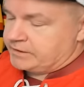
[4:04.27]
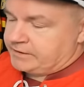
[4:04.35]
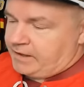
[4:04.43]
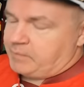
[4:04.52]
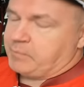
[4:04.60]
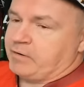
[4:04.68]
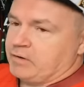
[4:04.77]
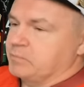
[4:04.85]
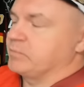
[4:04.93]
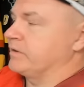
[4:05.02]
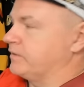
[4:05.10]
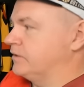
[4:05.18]
in that power
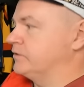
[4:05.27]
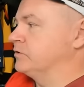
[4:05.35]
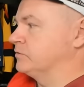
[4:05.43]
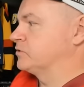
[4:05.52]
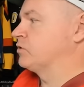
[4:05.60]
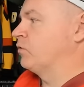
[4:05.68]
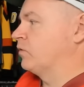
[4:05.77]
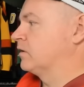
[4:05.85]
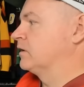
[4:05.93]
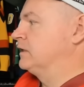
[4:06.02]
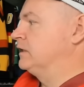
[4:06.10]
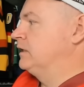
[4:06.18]
play, they do
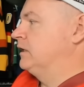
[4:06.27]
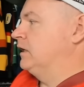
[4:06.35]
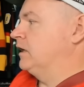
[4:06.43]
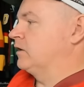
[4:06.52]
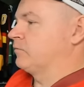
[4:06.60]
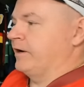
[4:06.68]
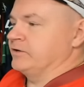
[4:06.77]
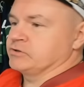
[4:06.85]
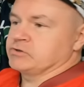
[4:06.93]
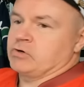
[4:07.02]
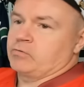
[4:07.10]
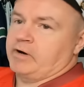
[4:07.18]
score. Uh,
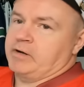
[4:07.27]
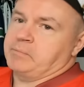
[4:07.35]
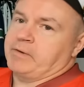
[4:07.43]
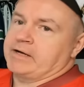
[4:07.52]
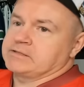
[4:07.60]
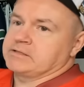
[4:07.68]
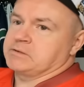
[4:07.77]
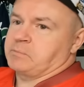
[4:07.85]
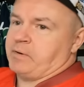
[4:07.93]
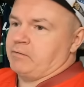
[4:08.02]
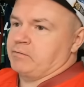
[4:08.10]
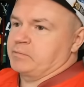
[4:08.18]
Rangers go right back to the
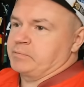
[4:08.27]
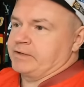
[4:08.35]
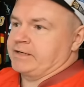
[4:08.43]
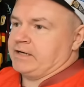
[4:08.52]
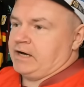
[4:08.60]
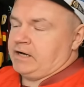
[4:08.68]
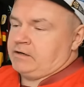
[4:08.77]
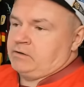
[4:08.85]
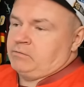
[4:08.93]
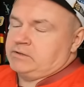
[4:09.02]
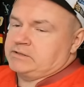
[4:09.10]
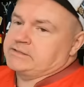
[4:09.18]
power play. I don't know
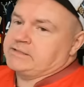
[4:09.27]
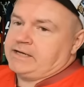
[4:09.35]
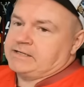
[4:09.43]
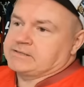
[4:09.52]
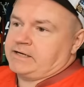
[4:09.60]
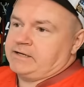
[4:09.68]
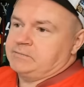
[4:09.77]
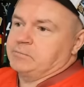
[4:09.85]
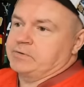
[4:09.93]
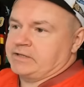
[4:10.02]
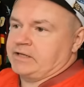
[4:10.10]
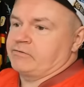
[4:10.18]
what Letang said,
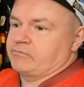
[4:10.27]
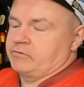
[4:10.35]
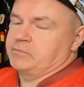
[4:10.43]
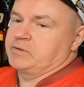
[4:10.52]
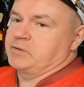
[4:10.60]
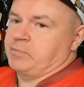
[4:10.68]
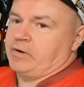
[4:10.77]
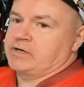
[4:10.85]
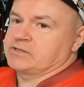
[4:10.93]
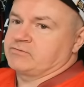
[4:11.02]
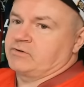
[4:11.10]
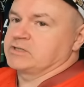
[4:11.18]
but they threw him in the
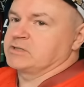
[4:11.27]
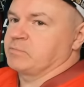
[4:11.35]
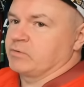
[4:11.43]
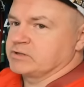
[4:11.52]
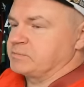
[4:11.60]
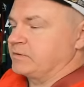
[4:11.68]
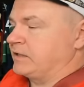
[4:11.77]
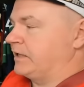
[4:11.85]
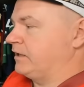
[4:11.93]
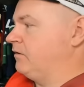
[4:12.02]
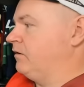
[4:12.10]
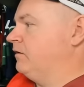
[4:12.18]
box for
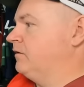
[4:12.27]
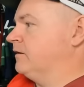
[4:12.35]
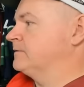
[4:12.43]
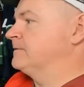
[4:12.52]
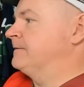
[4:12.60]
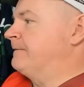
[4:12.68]
unsportsmanlike conduct.